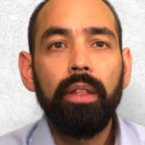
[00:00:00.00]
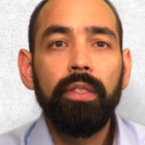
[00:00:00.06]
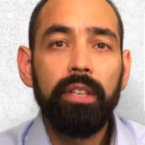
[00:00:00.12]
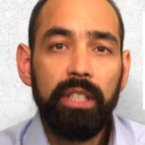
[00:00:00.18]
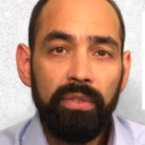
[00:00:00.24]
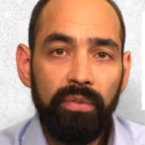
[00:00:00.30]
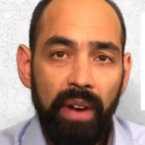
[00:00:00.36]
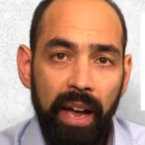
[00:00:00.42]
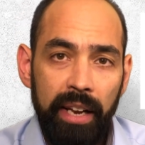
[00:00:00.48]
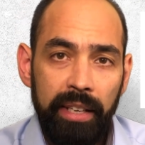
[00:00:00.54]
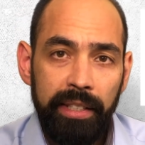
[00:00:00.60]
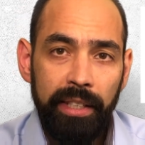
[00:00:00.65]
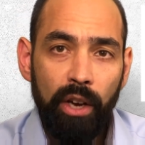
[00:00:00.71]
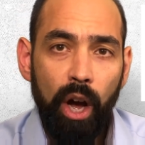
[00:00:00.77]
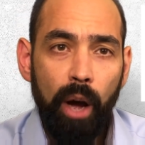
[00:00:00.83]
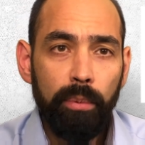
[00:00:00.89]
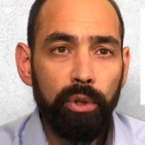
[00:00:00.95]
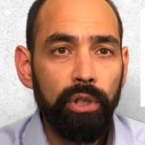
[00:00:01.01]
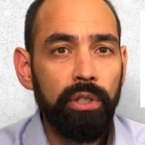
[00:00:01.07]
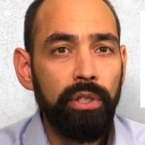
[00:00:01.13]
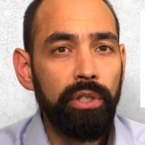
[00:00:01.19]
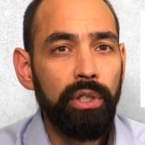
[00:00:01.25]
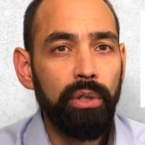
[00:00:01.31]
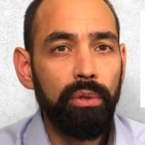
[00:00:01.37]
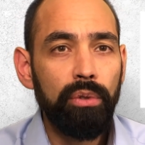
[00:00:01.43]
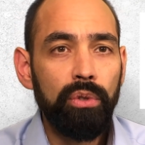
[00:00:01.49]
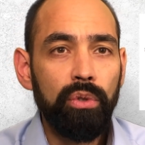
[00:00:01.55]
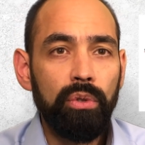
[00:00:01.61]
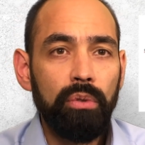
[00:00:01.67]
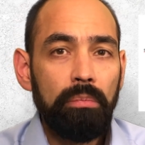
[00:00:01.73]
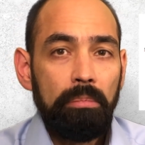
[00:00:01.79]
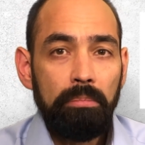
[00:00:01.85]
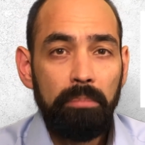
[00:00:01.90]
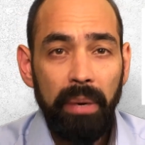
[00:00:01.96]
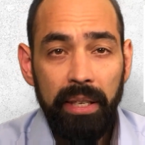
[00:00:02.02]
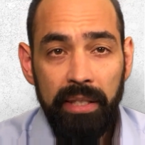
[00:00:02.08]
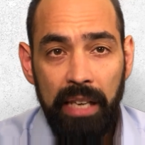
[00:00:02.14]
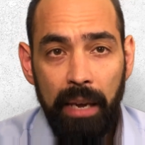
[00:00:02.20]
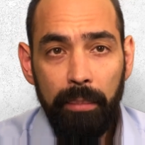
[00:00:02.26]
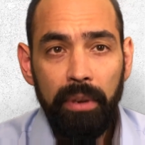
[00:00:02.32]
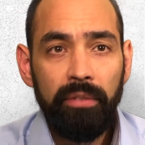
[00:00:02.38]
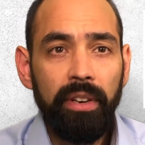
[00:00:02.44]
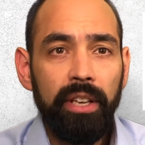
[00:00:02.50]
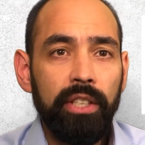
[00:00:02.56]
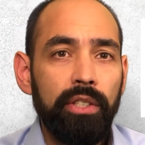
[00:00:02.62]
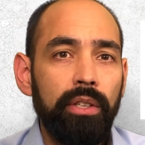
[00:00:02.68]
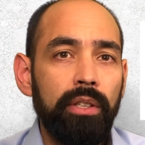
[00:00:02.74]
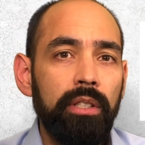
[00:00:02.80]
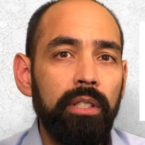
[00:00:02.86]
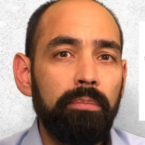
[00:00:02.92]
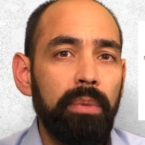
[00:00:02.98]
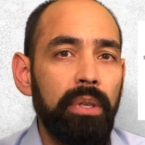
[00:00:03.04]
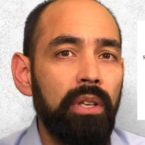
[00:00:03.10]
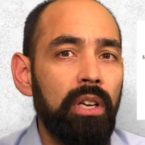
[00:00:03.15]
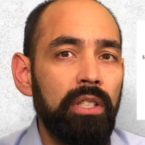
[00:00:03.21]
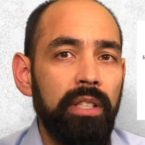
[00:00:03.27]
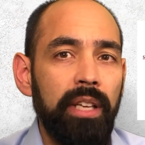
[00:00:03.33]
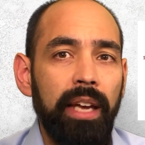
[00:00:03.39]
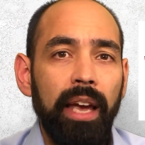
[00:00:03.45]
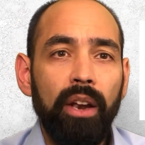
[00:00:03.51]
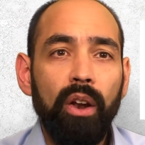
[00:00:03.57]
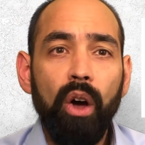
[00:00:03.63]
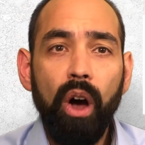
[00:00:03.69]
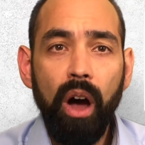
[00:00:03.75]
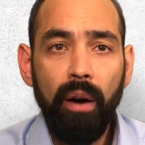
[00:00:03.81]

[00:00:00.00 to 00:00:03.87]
This financing option is used by some investors because they can